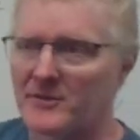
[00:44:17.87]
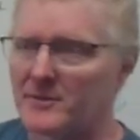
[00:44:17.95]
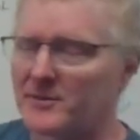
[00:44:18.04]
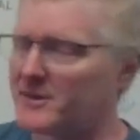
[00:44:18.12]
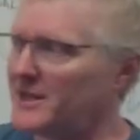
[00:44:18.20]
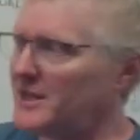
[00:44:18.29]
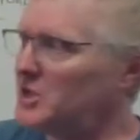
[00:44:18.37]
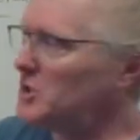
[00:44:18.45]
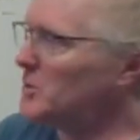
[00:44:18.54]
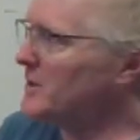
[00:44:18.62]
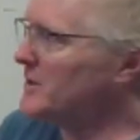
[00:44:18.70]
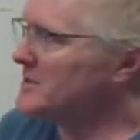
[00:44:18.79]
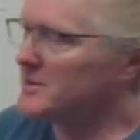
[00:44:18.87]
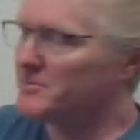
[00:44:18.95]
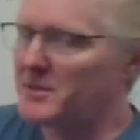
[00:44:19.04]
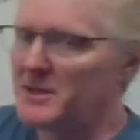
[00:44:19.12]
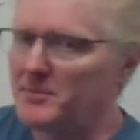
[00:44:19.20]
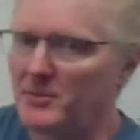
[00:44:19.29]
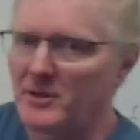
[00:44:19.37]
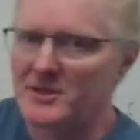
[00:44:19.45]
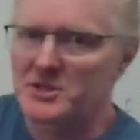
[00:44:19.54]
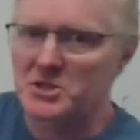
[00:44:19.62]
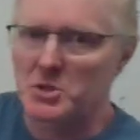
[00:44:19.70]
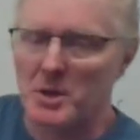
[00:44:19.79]
the issue is that people
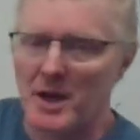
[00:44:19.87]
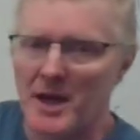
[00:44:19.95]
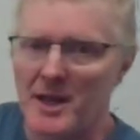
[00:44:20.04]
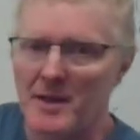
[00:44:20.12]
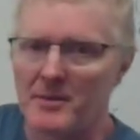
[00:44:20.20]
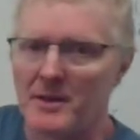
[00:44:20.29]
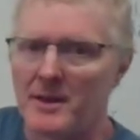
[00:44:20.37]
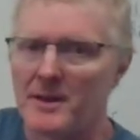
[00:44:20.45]
ascribe